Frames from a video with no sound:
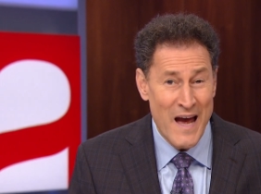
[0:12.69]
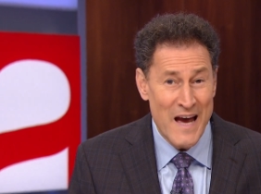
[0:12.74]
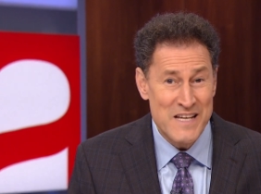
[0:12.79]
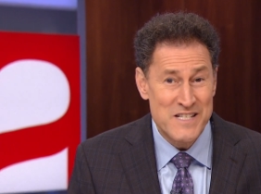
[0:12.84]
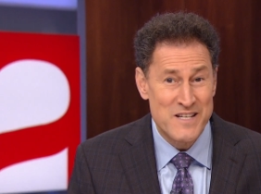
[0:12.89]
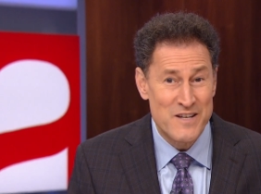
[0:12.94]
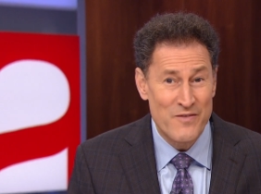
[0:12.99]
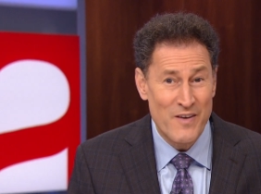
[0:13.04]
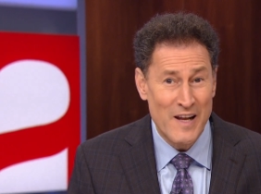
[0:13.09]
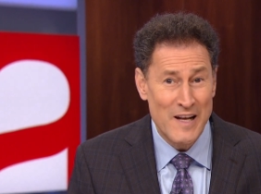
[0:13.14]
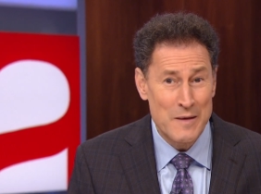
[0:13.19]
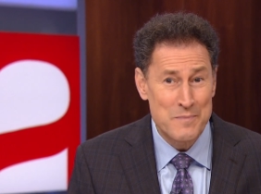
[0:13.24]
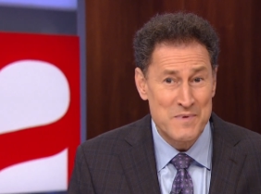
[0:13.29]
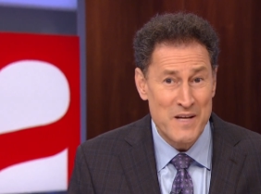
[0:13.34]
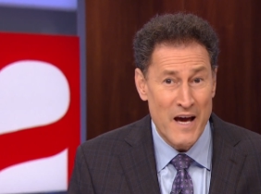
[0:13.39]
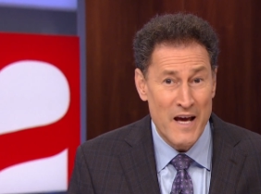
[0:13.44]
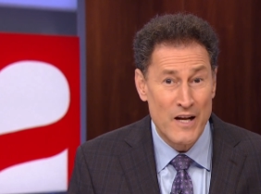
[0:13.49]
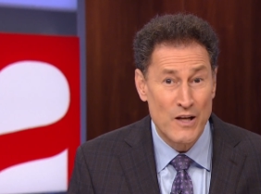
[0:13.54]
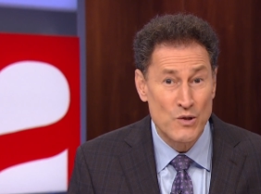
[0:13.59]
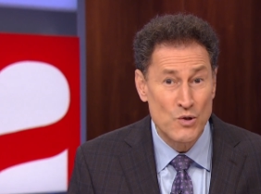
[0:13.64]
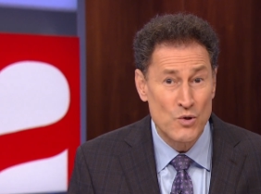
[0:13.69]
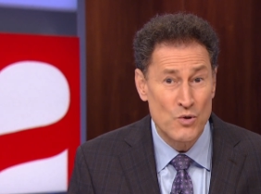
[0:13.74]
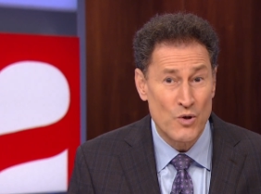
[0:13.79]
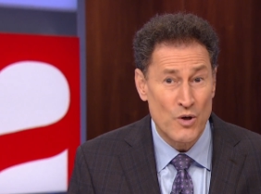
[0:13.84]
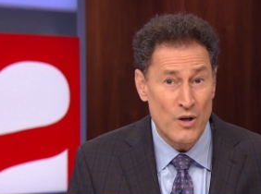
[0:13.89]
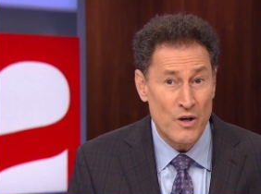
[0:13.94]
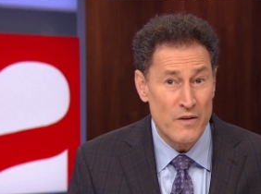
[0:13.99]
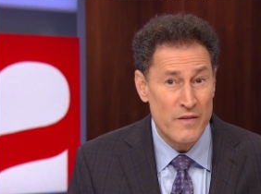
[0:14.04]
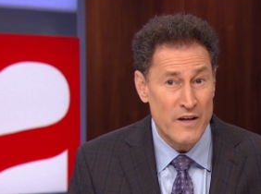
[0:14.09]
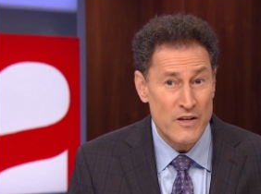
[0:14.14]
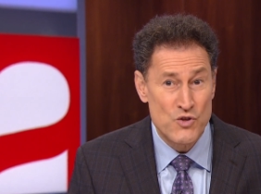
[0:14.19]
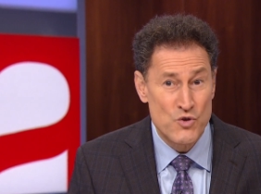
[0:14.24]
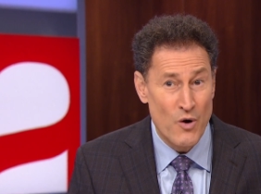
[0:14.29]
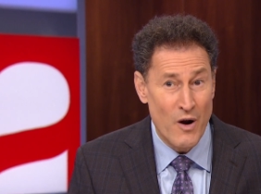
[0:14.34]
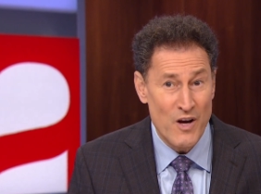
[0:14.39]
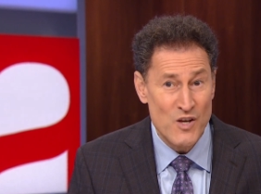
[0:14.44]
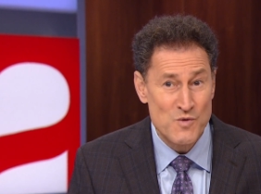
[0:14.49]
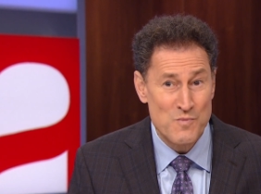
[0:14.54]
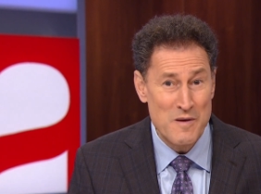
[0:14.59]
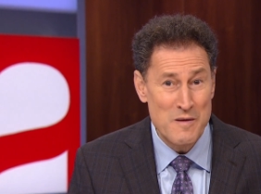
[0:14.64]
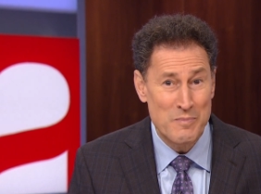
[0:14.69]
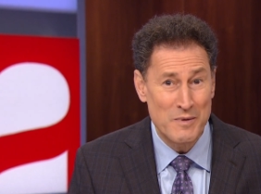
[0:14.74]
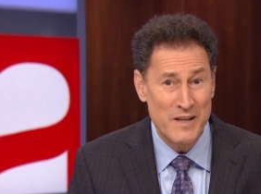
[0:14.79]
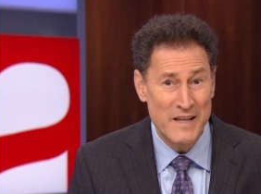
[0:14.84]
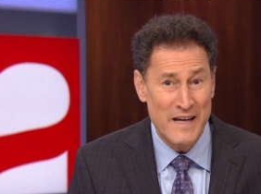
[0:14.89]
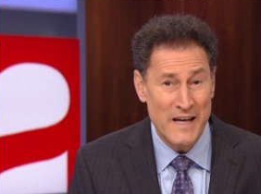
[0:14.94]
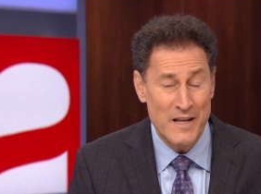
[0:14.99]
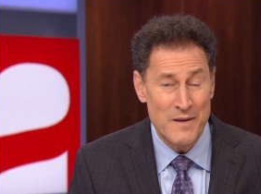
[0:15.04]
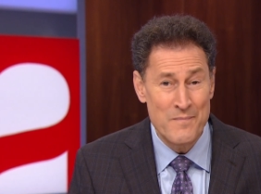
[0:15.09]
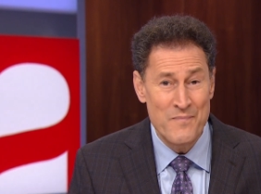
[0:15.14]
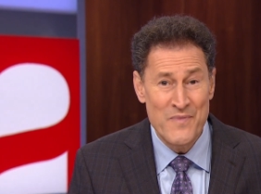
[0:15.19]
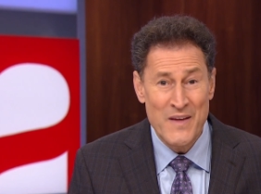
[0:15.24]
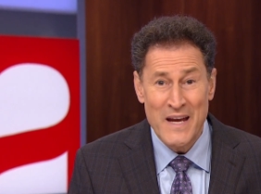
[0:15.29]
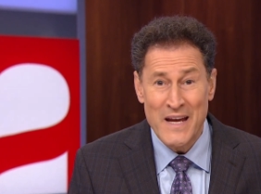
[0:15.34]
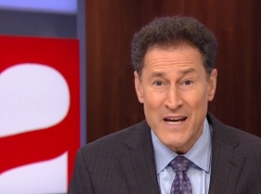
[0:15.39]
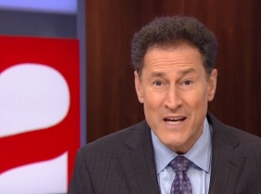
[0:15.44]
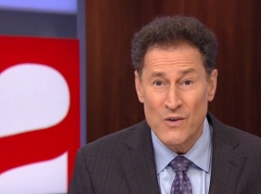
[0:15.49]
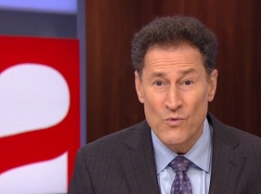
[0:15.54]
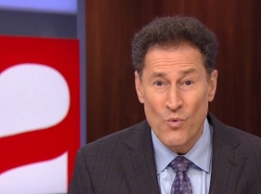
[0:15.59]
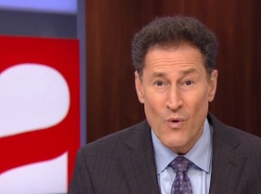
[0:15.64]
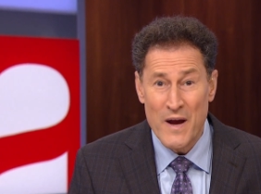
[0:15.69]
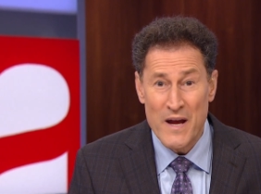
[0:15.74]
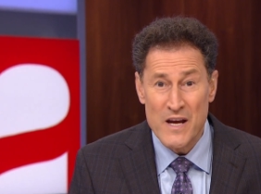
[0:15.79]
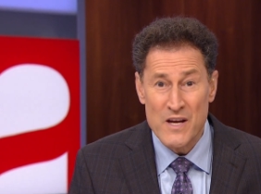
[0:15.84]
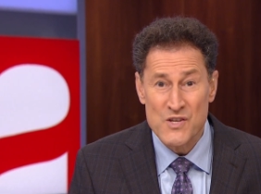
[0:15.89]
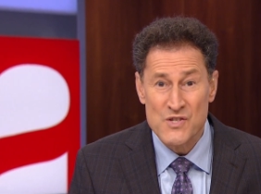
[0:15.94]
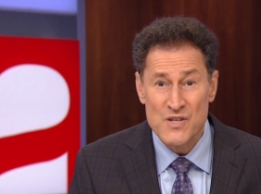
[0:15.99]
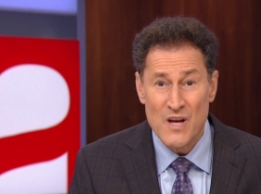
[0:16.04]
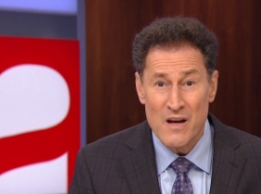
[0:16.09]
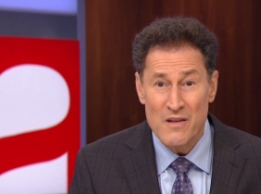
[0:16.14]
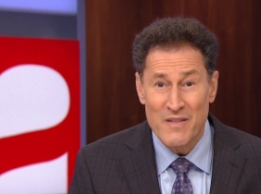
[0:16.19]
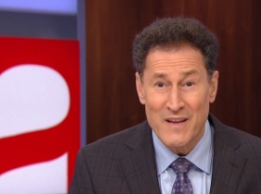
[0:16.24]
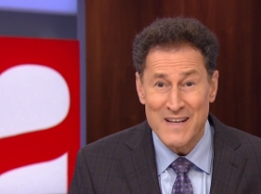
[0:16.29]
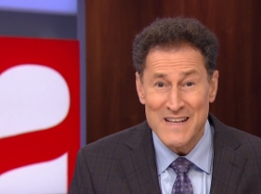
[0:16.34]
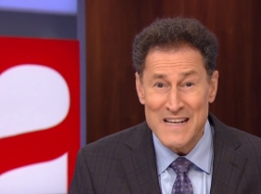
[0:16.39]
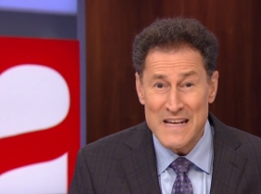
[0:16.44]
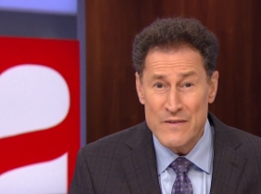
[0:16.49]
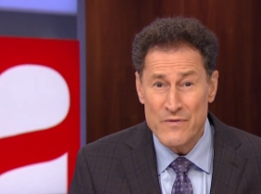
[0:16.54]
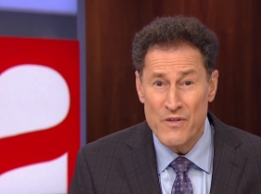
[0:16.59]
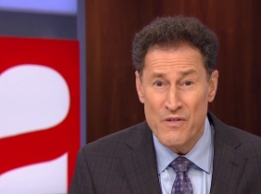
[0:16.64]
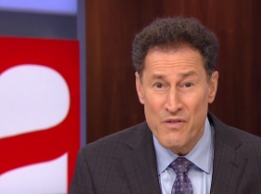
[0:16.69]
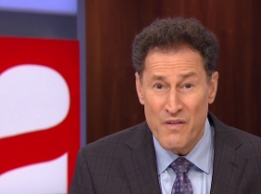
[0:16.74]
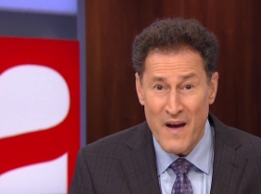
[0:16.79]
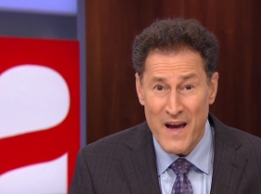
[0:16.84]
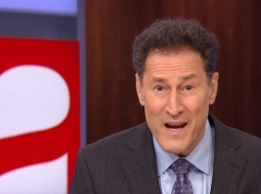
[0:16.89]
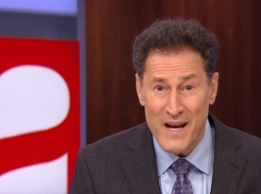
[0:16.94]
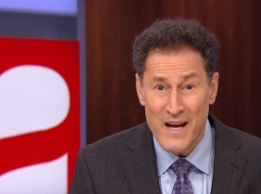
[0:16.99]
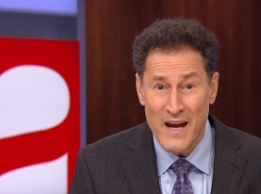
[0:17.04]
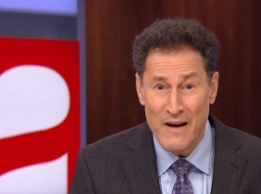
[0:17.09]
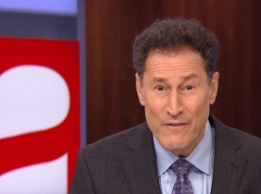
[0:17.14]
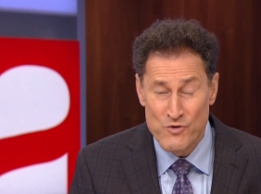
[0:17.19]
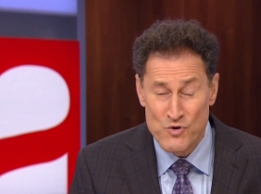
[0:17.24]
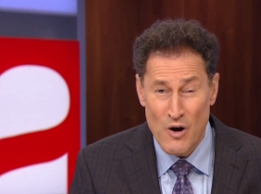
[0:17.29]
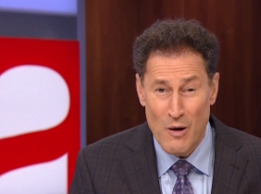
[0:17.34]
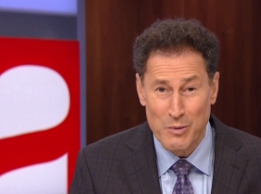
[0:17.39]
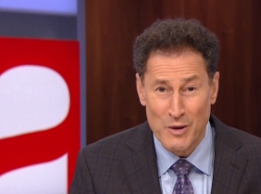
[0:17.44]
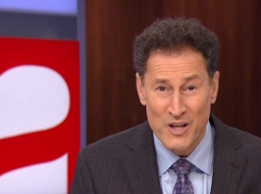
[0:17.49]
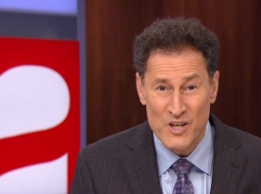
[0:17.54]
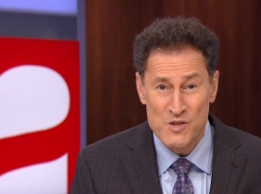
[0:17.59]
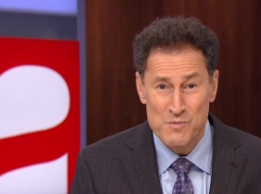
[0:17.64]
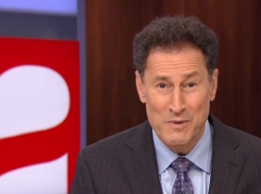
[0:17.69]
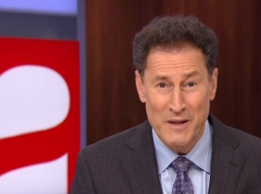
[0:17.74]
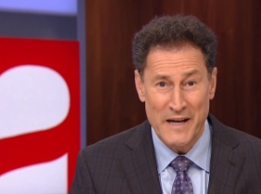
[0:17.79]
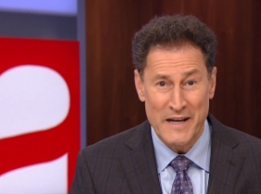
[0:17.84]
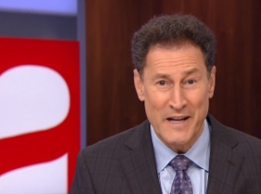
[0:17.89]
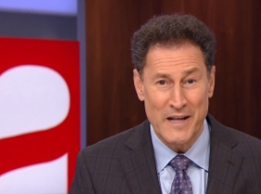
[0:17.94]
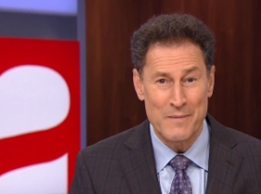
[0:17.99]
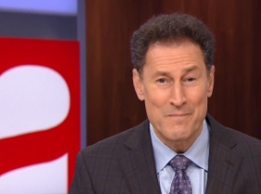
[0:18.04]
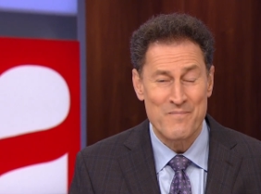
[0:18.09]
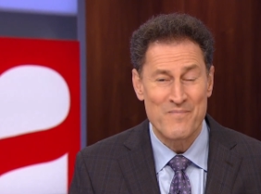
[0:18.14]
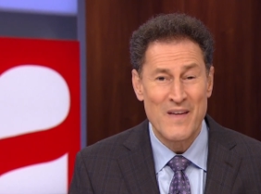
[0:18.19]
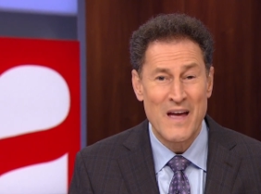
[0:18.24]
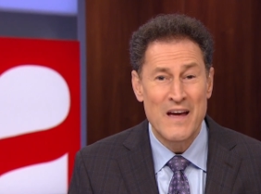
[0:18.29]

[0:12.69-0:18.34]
has developed an allure that draws people in in ways that even they have trouble explaining.